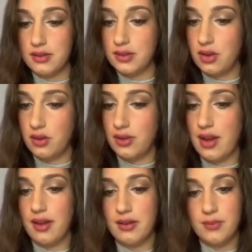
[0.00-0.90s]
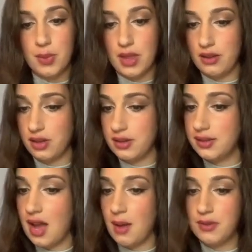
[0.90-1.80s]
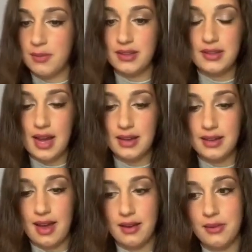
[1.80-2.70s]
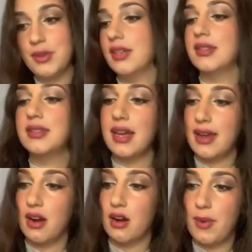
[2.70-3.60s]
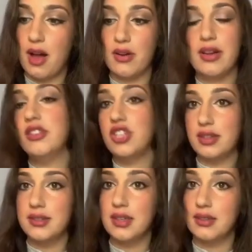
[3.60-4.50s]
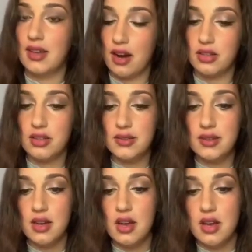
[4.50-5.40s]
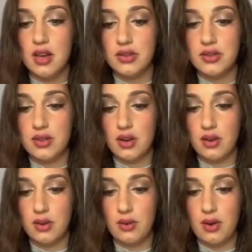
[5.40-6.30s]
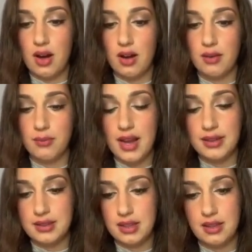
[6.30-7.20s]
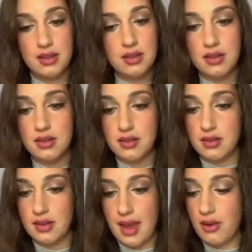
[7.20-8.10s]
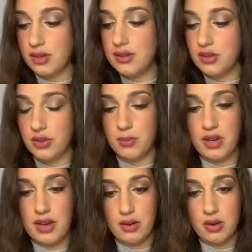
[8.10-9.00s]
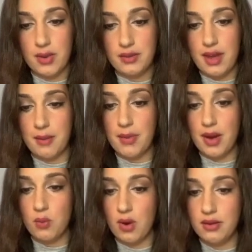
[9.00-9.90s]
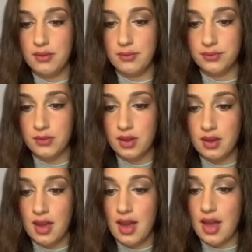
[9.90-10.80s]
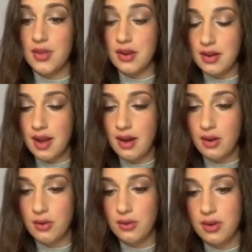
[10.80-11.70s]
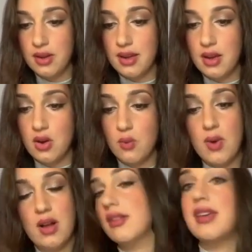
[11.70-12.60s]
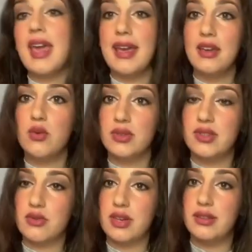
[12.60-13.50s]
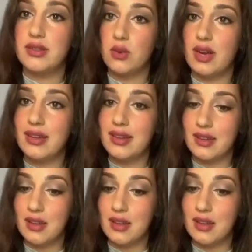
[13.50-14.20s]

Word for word: So then I look at the top of my stack again because I care about adjacent characters. So um, I see the count is two. I'm going to increment that by one. And then now, well, K equals three. So when